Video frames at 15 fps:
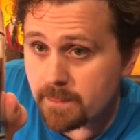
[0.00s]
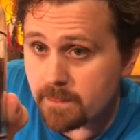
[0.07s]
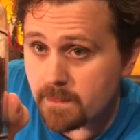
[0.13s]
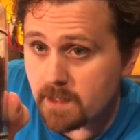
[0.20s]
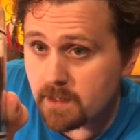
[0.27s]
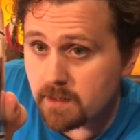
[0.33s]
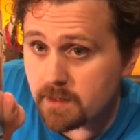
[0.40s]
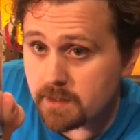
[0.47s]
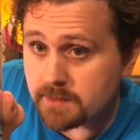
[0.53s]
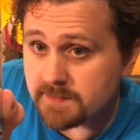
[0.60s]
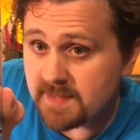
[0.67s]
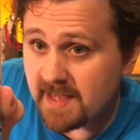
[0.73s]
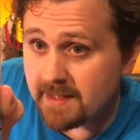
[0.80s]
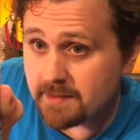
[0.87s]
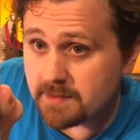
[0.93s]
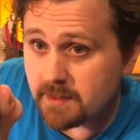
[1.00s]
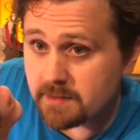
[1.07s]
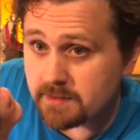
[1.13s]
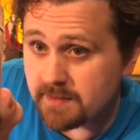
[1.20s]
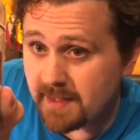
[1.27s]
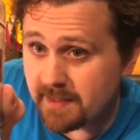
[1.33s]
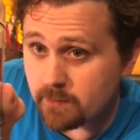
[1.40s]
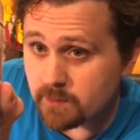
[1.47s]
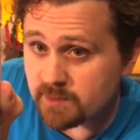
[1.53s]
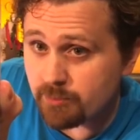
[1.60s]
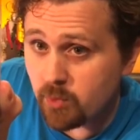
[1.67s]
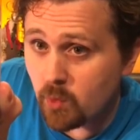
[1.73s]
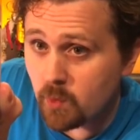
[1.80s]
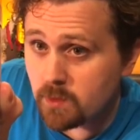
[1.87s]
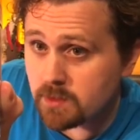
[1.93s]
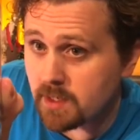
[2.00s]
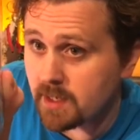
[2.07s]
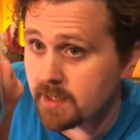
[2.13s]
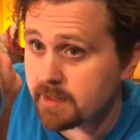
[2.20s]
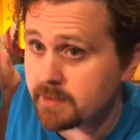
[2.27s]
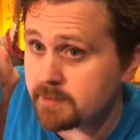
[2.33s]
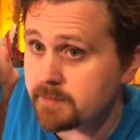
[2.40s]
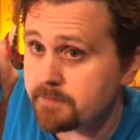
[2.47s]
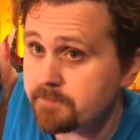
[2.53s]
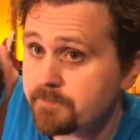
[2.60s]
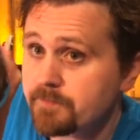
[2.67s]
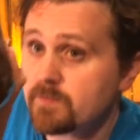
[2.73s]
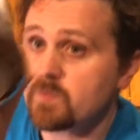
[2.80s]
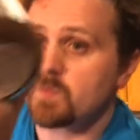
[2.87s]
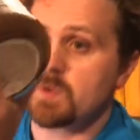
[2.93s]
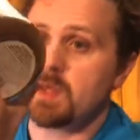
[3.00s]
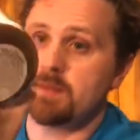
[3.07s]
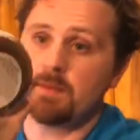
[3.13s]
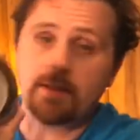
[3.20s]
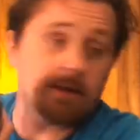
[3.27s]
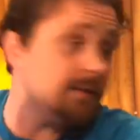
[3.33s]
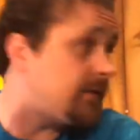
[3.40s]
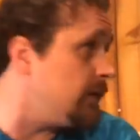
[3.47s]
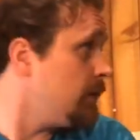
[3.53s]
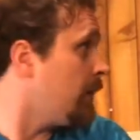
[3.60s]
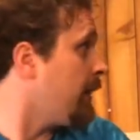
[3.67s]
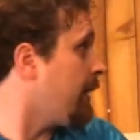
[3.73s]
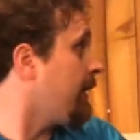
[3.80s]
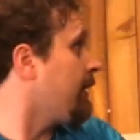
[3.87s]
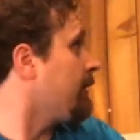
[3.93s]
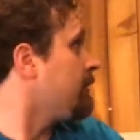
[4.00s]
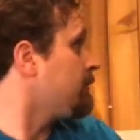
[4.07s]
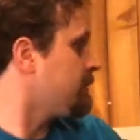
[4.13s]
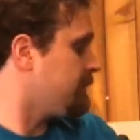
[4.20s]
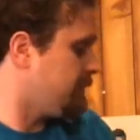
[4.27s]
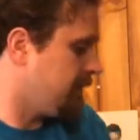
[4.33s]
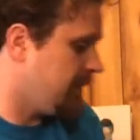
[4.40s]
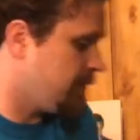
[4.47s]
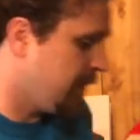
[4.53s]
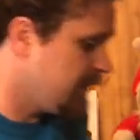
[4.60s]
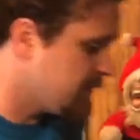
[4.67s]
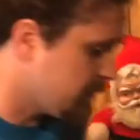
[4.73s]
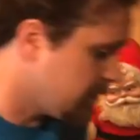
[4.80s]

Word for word: a date that it was poured on. And then I do have, I might as well